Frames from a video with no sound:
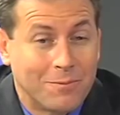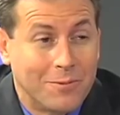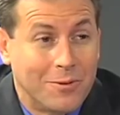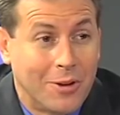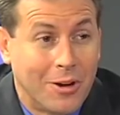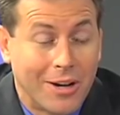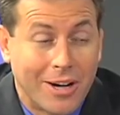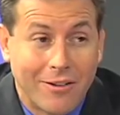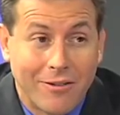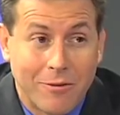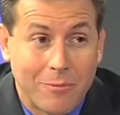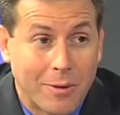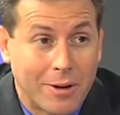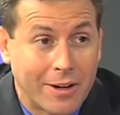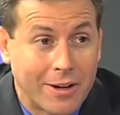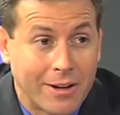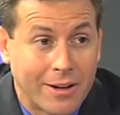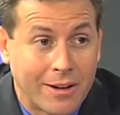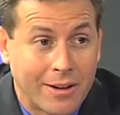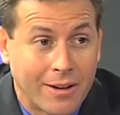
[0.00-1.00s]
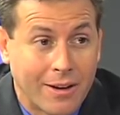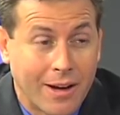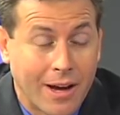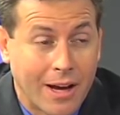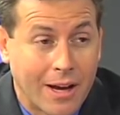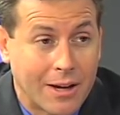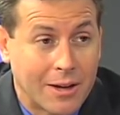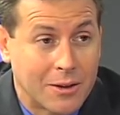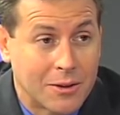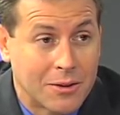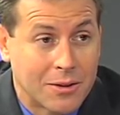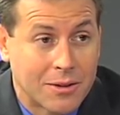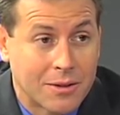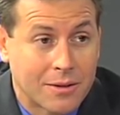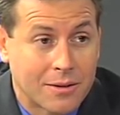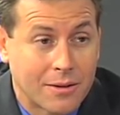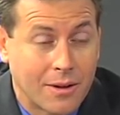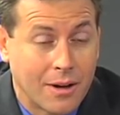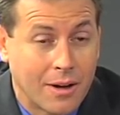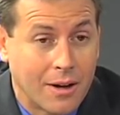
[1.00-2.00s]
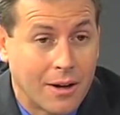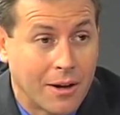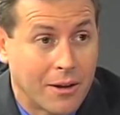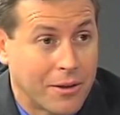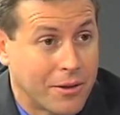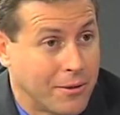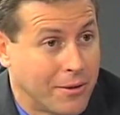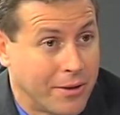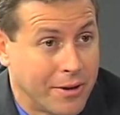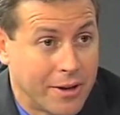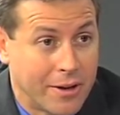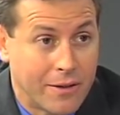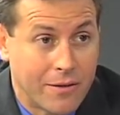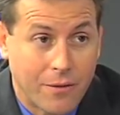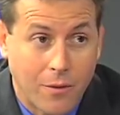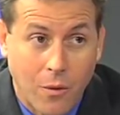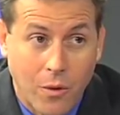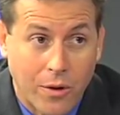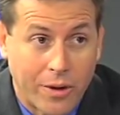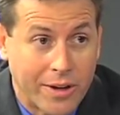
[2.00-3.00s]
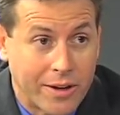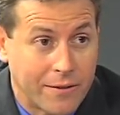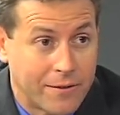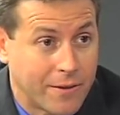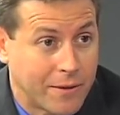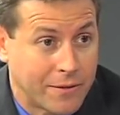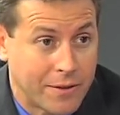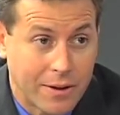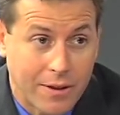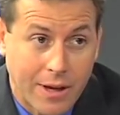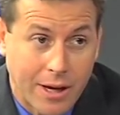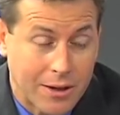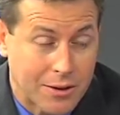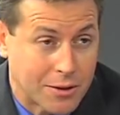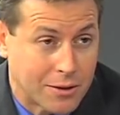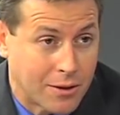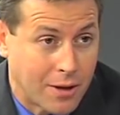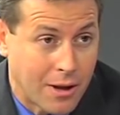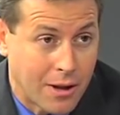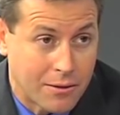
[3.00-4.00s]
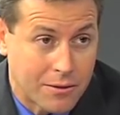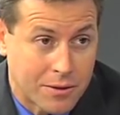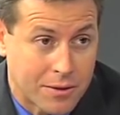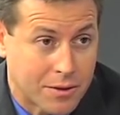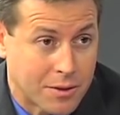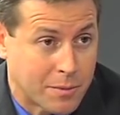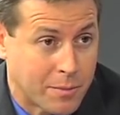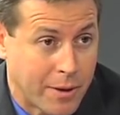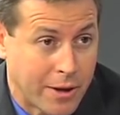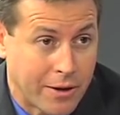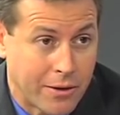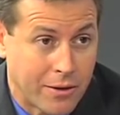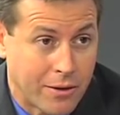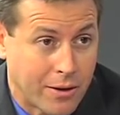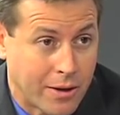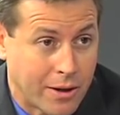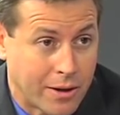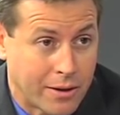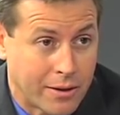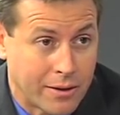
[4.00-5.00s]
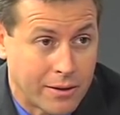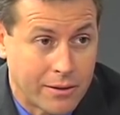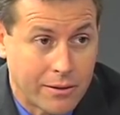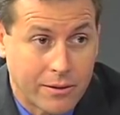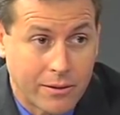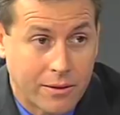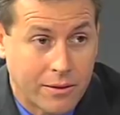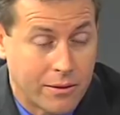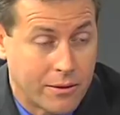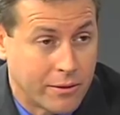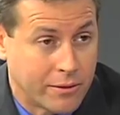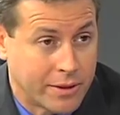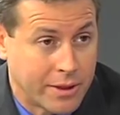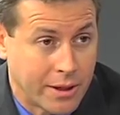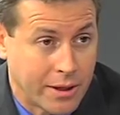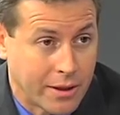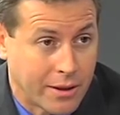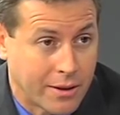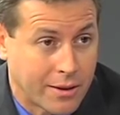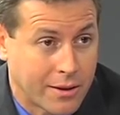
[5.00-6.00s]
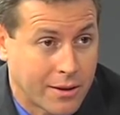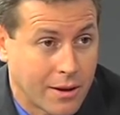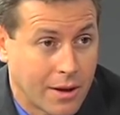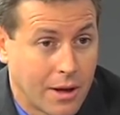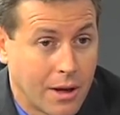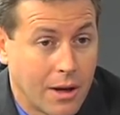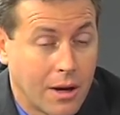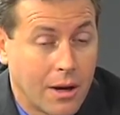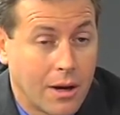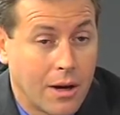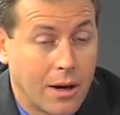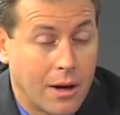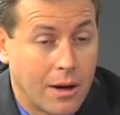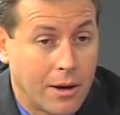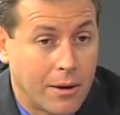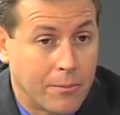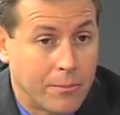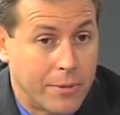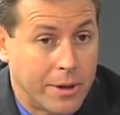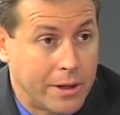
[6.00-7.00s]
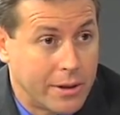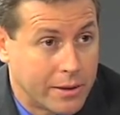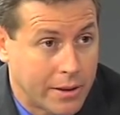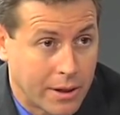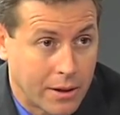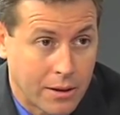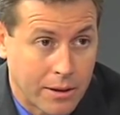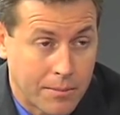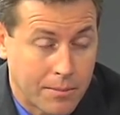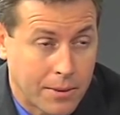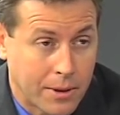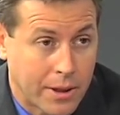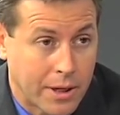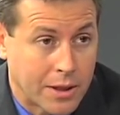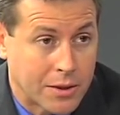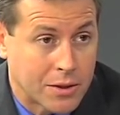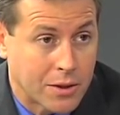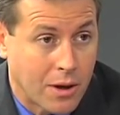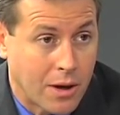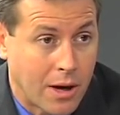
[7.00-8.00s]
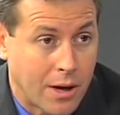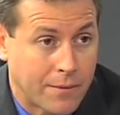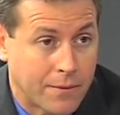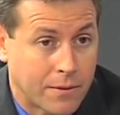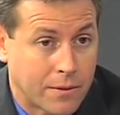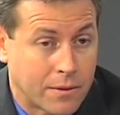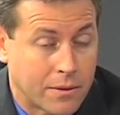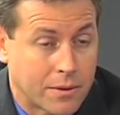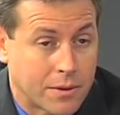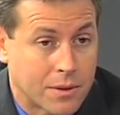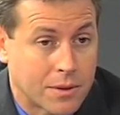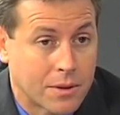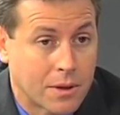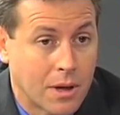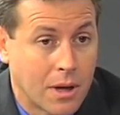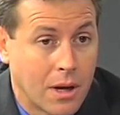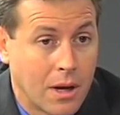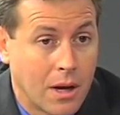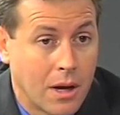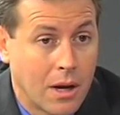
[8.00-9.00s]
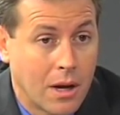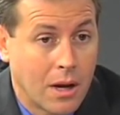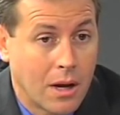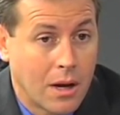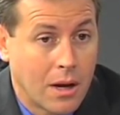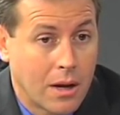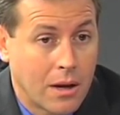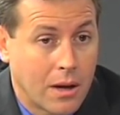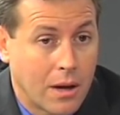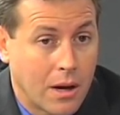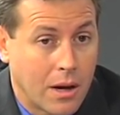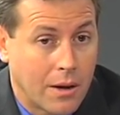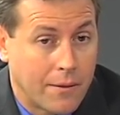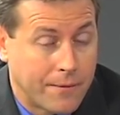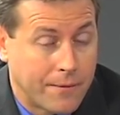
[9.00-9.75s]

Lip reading: not everybody has $30,000, $40,000, $50,000 to spend on their teeth. Mini dental implants offers a